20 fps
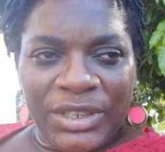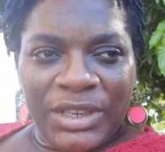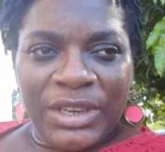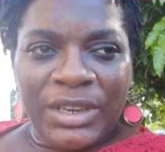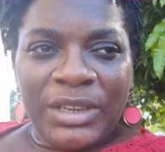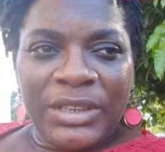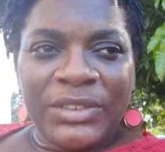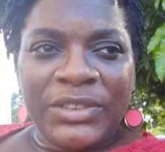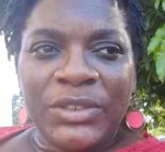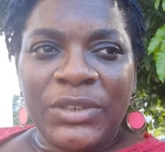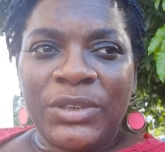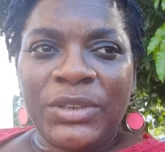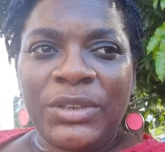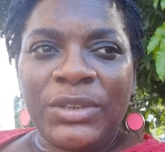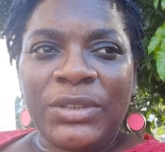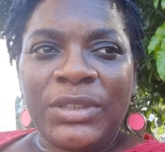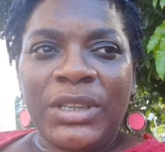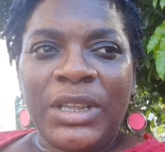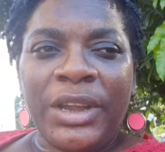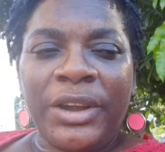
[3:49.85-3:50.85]
So
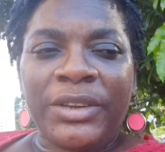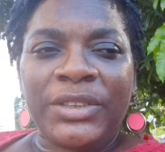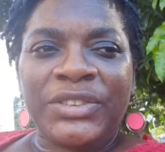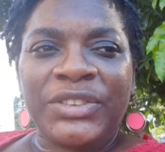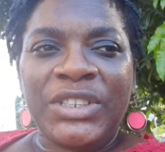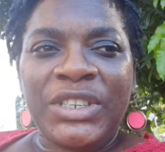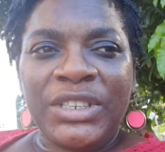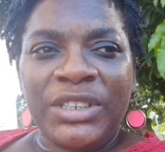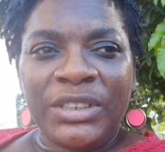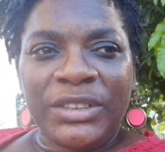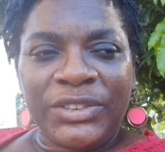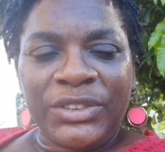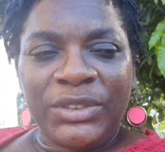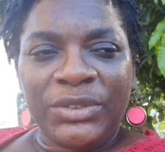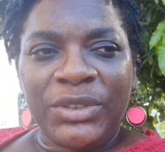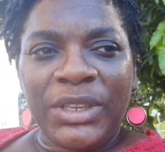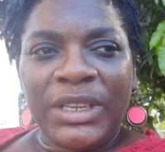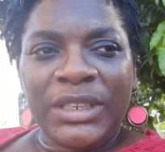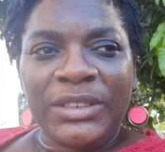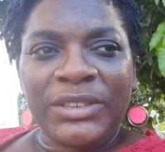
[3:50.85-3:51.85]
their senior
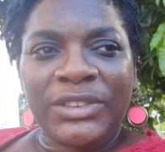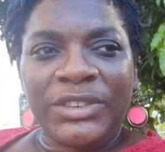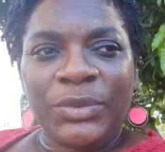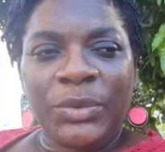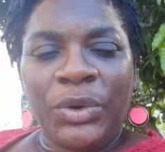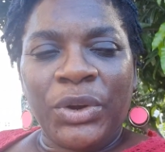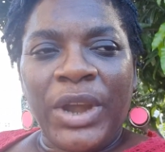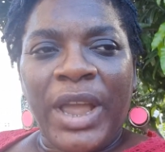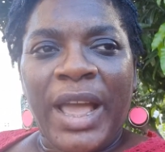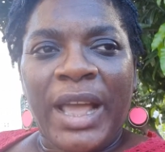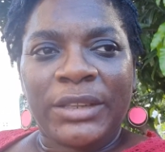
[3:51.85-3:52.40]
students had